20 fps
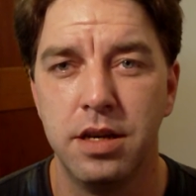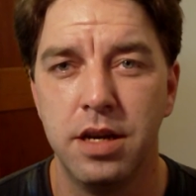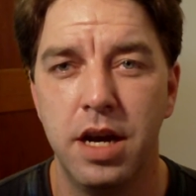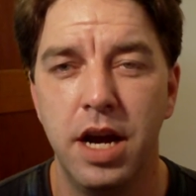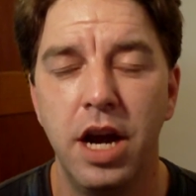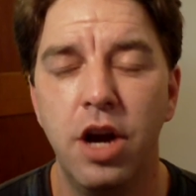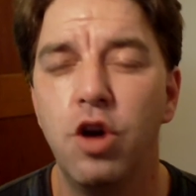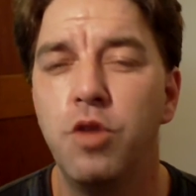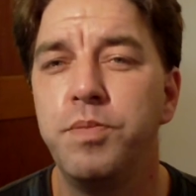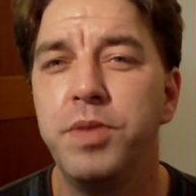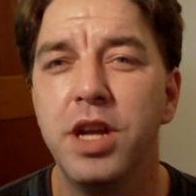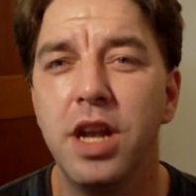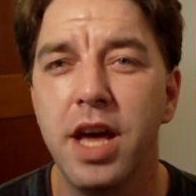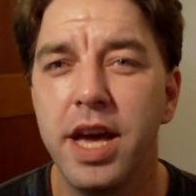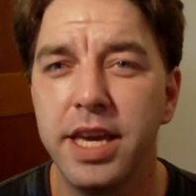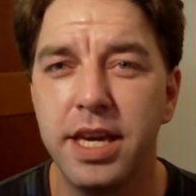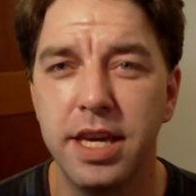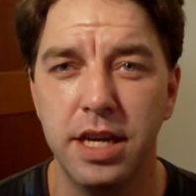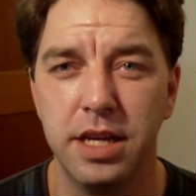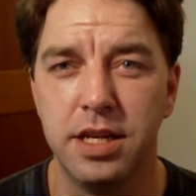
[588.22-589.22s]
I hope you
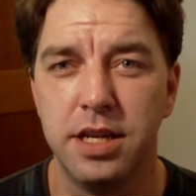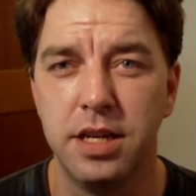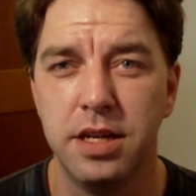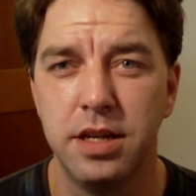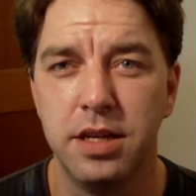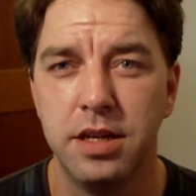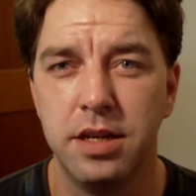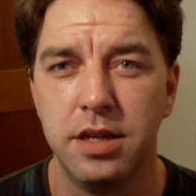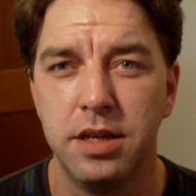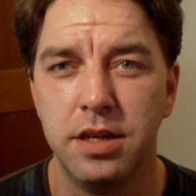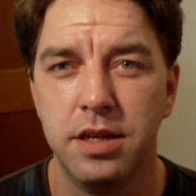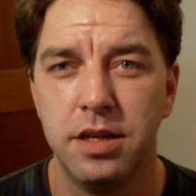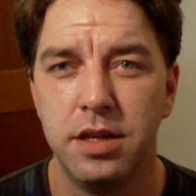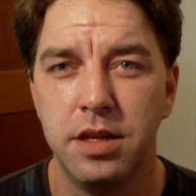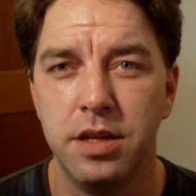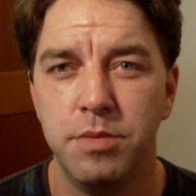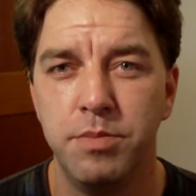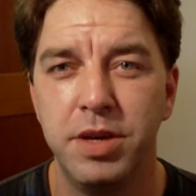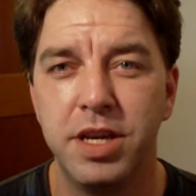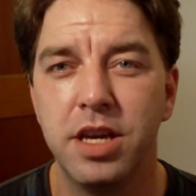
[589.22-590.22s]
like it.
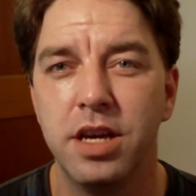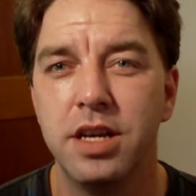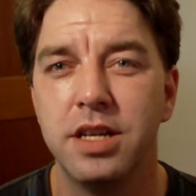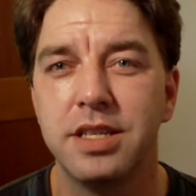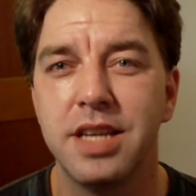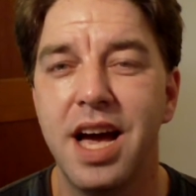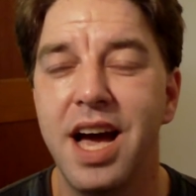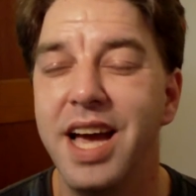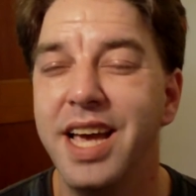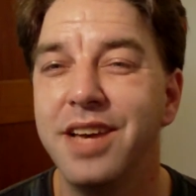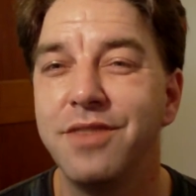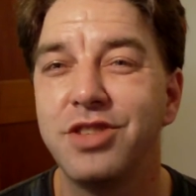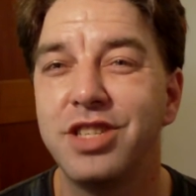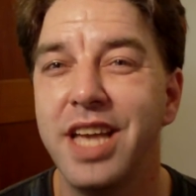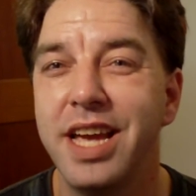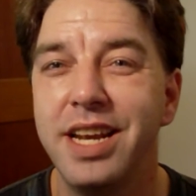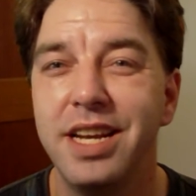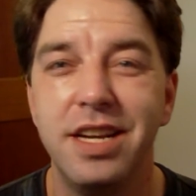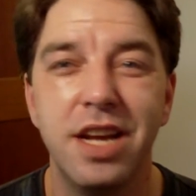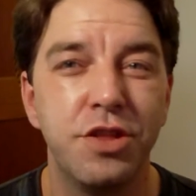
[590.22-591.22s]
Because I have
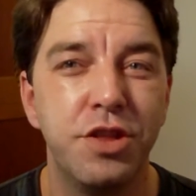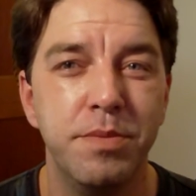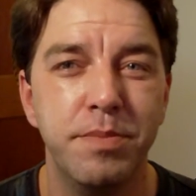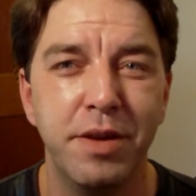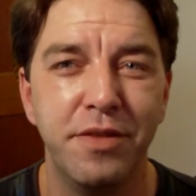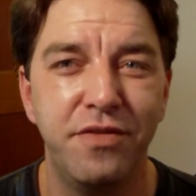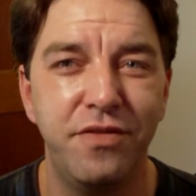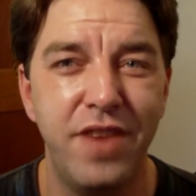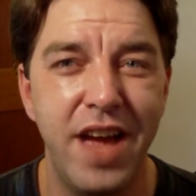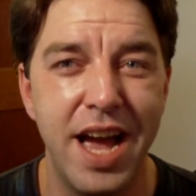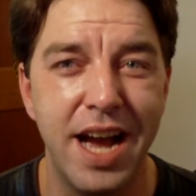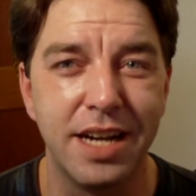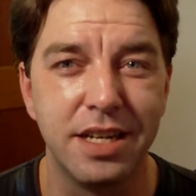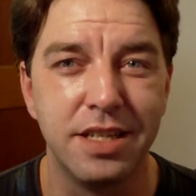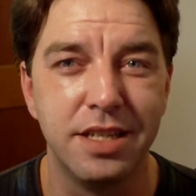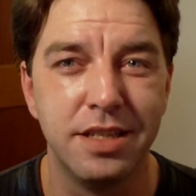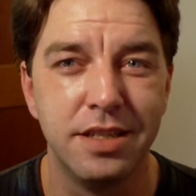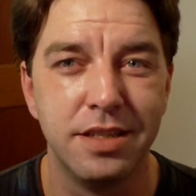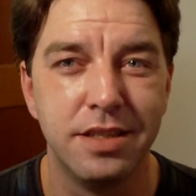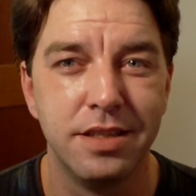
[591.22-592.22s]
stated nothing but
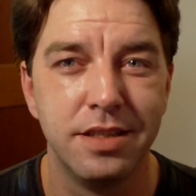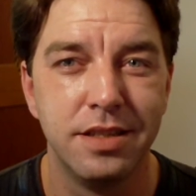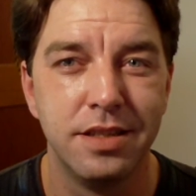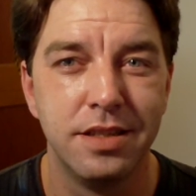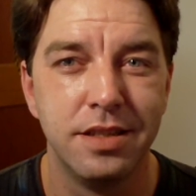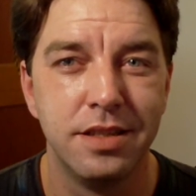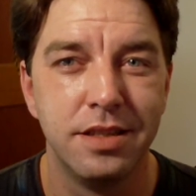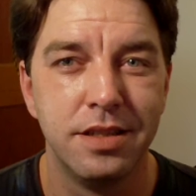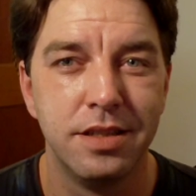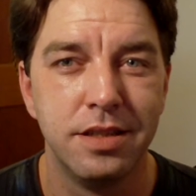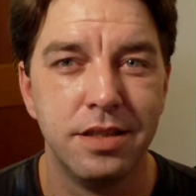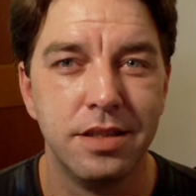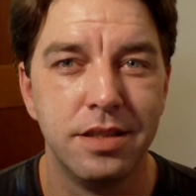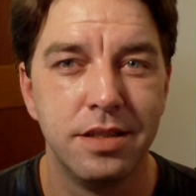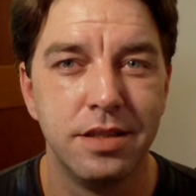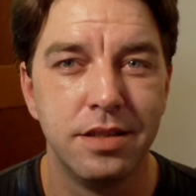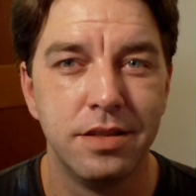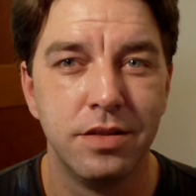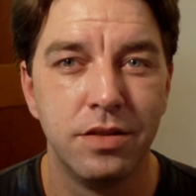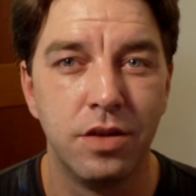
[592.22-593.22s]
fact.
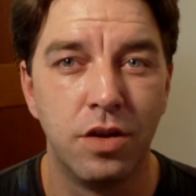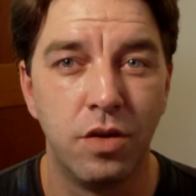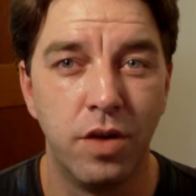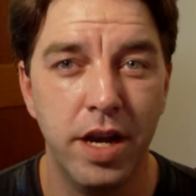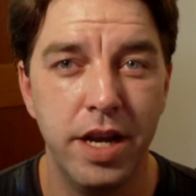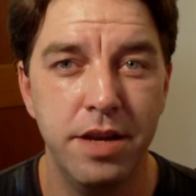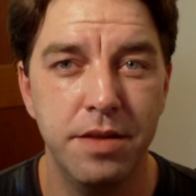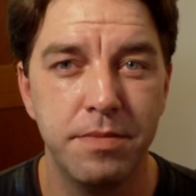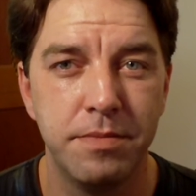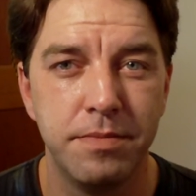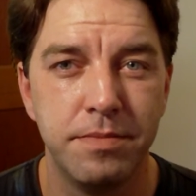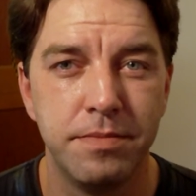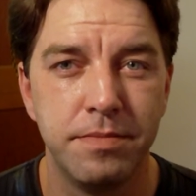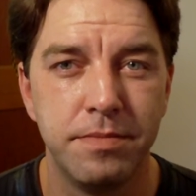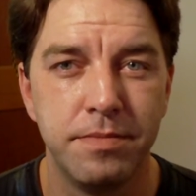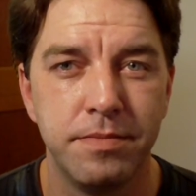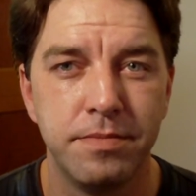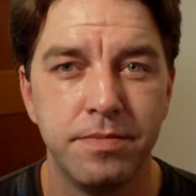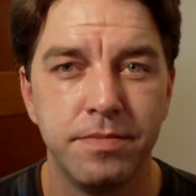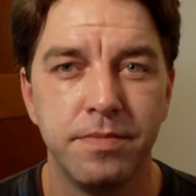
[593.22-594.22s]
All right?
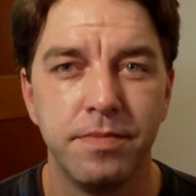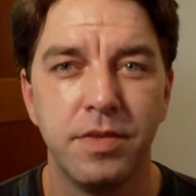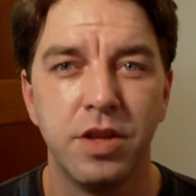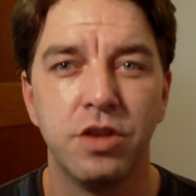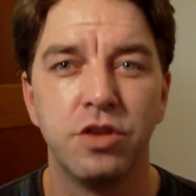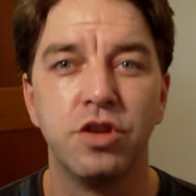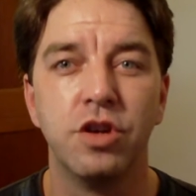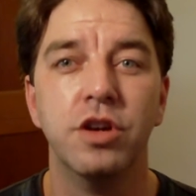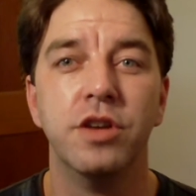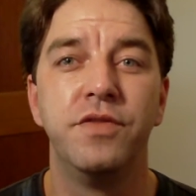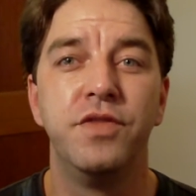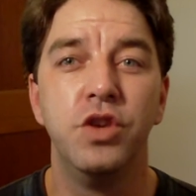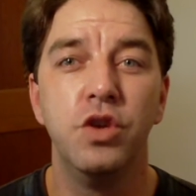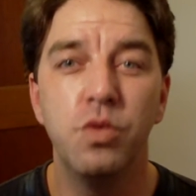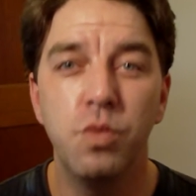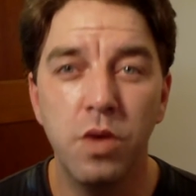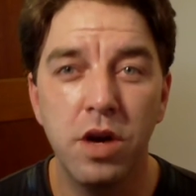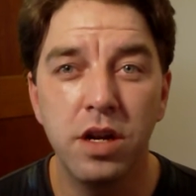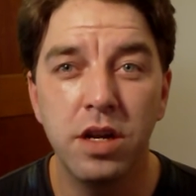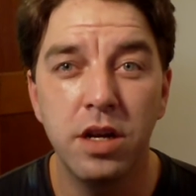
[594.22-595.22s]
So if
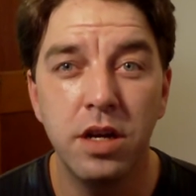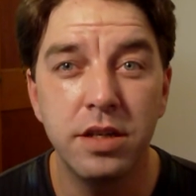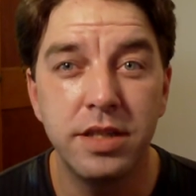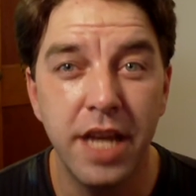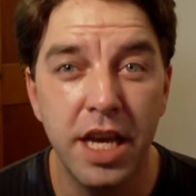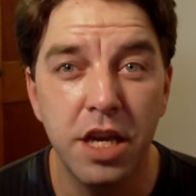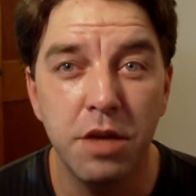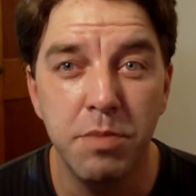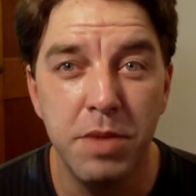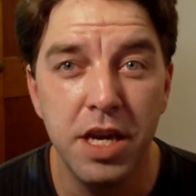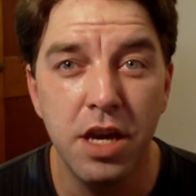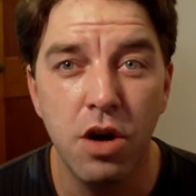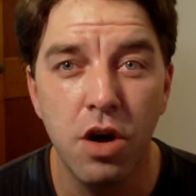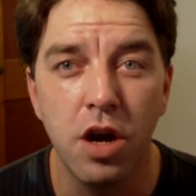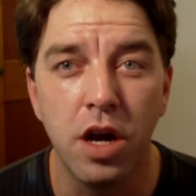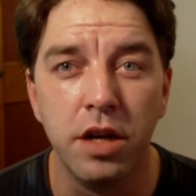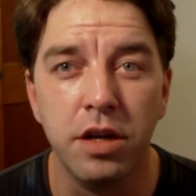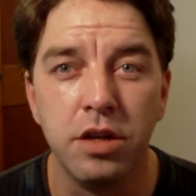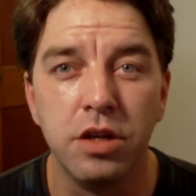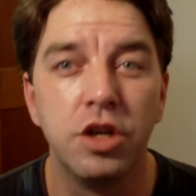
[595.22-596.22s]
you want to take me
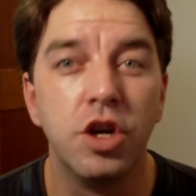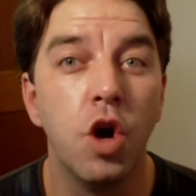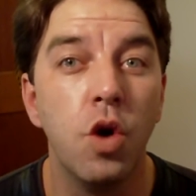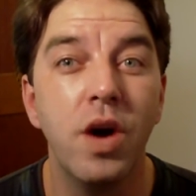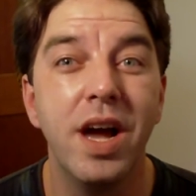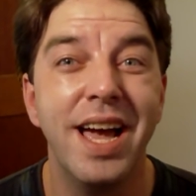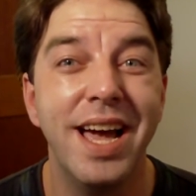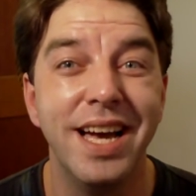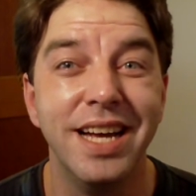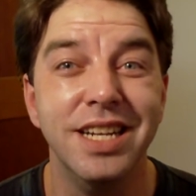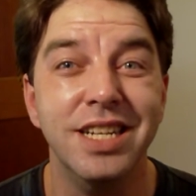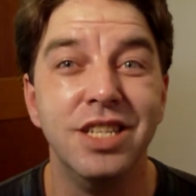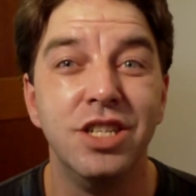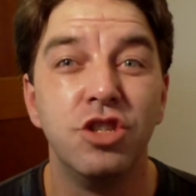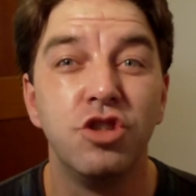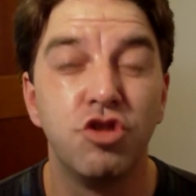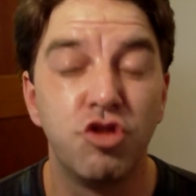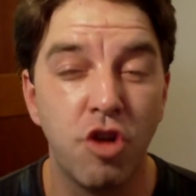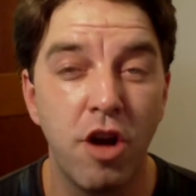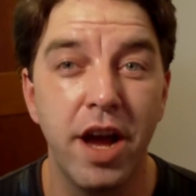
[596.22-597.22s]
on, go ahead.
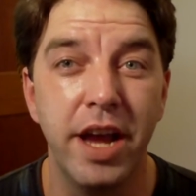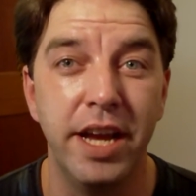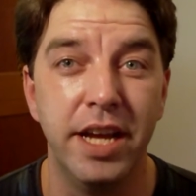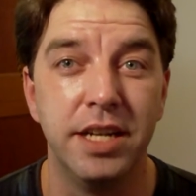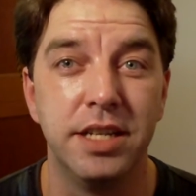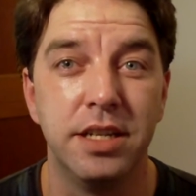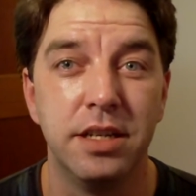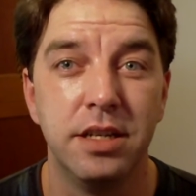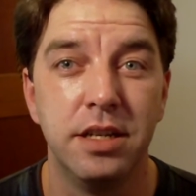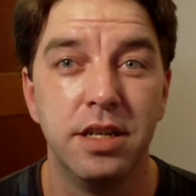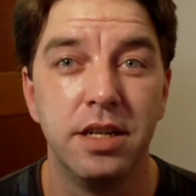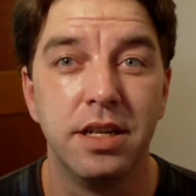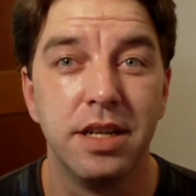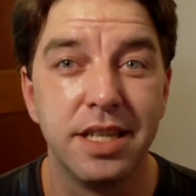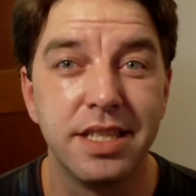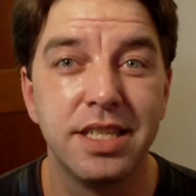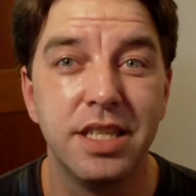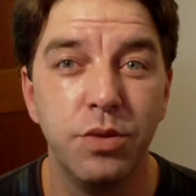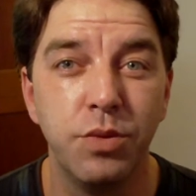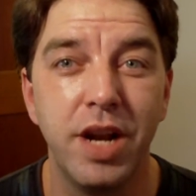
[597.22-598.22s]
Try it.
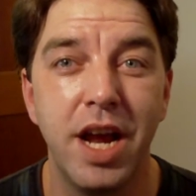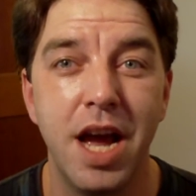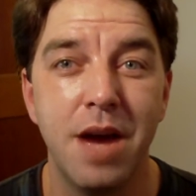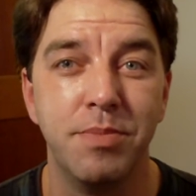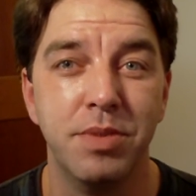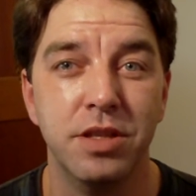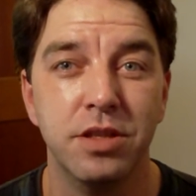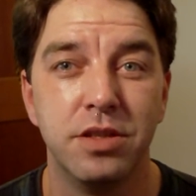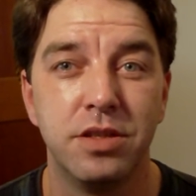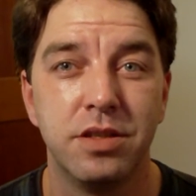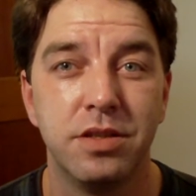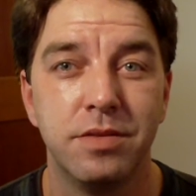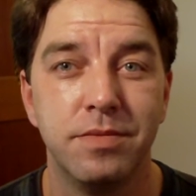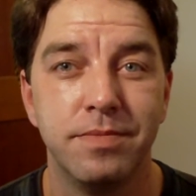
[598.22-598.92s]
Let's see what happens.